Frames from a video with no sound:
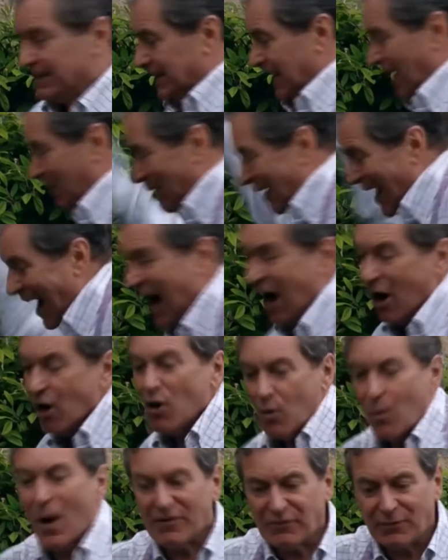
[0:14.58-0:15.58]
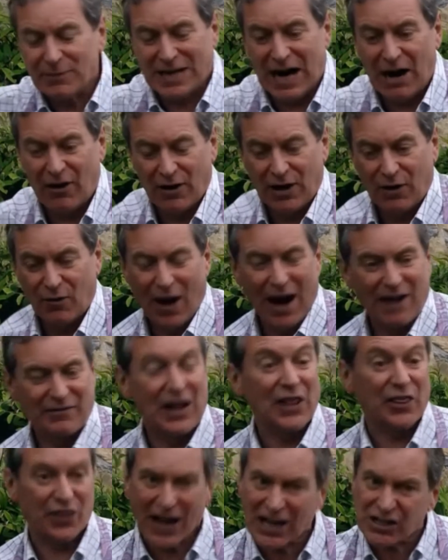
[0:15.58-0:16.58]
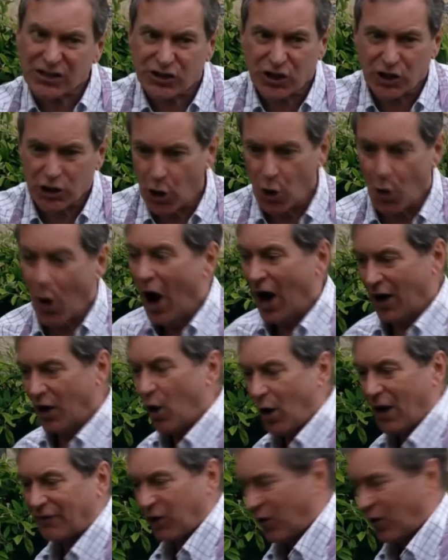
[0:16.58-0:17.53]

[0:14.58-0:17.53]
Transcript: I'm an hour away from Carol arriving, thanks to you, and all I've